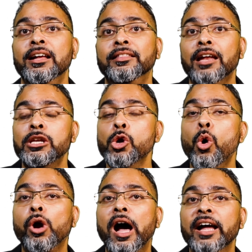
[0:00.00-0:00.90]
that
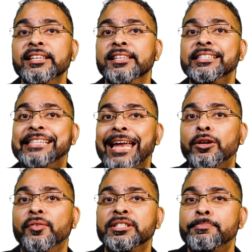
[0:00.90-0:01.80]
yoga is a set
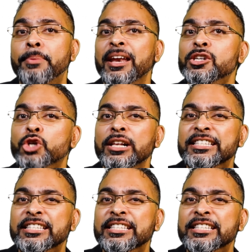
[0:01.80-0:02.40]
of spiritual